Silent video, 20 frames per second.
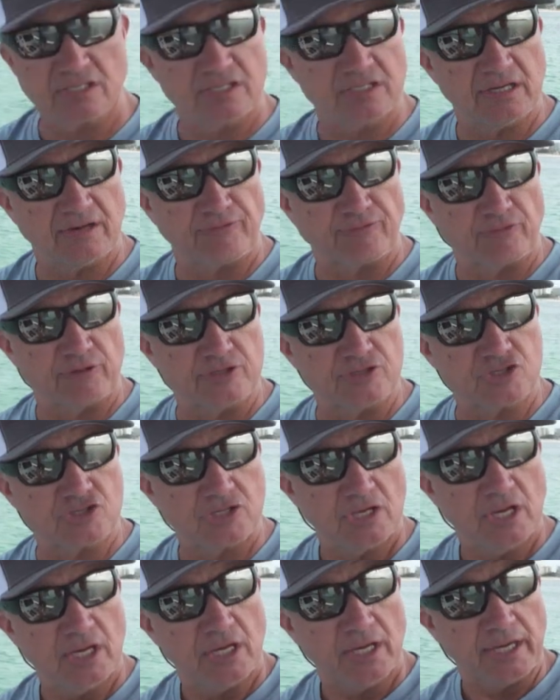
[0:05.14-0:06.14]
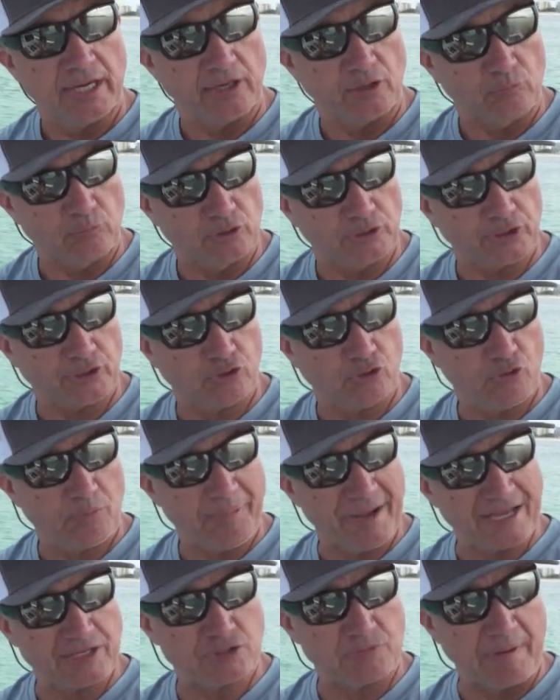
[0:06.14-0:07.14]
the difference in a really
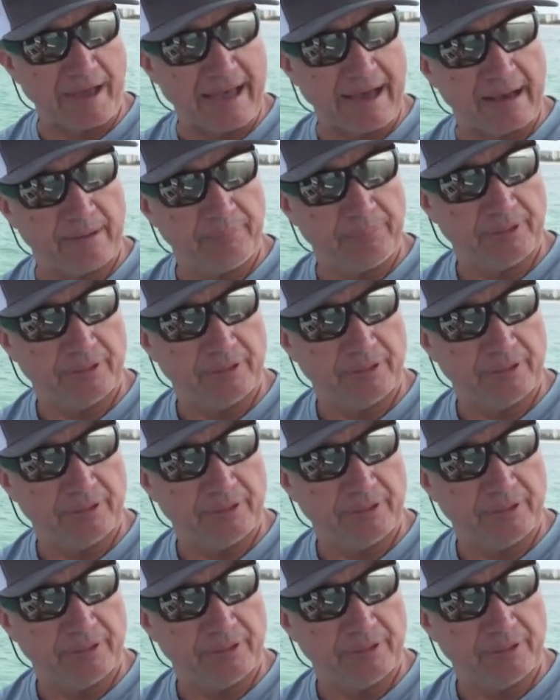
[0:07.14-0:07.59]
cool base map.